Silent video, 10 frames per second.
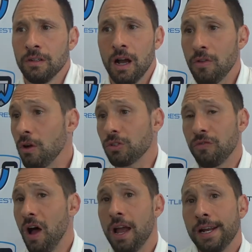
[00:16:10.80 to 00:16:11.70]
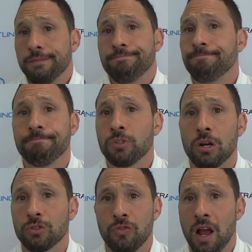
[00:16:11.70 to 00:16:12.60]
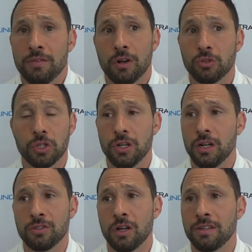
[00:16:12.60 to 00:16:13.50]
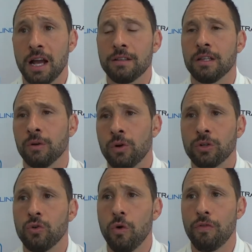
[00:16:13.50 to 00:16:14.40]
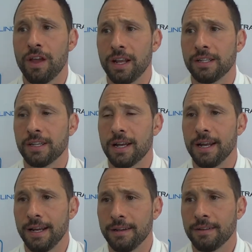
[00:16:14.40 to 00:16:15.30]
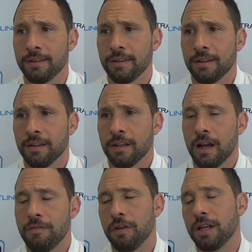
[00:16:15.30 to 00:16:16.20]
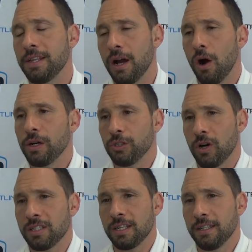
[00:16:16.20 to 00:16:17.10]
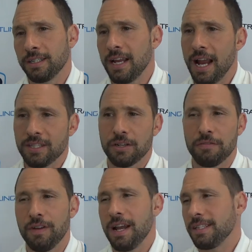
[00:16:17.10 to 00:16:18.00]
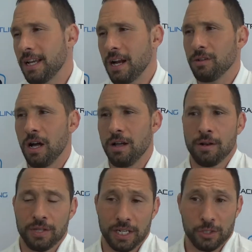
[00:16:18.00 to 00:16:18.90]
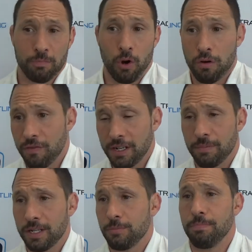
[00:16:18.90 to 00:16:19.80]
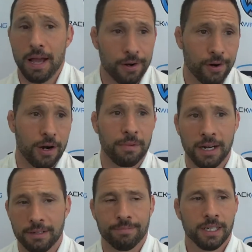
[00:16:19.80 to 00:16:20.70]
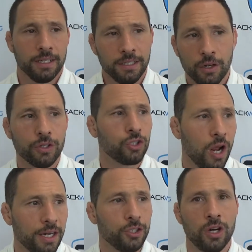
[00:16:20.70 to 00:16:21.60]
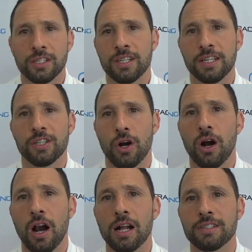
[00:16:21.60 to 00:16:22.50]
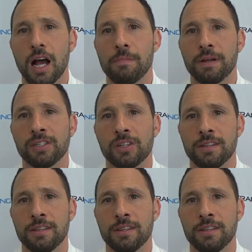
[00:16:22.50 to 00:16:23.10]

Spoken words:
I thought it was good. One cool thing is I feel like they are addressing like the hands of the face. I don't think it's perfect, but it's better. I mean, they're trying to address things that are hot topics.